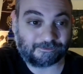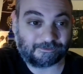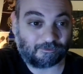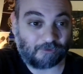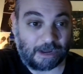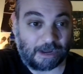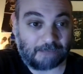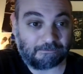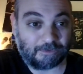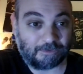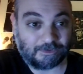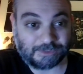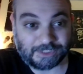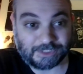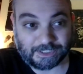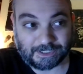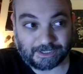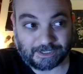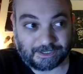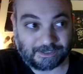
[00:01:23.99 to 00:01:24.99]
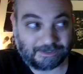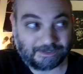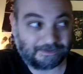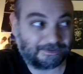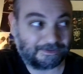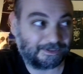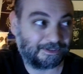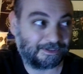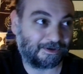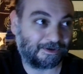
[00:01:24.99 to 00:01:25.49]
rap music,
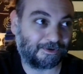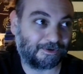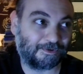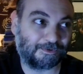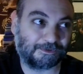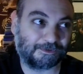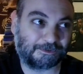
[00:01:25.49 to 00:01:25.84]
you know,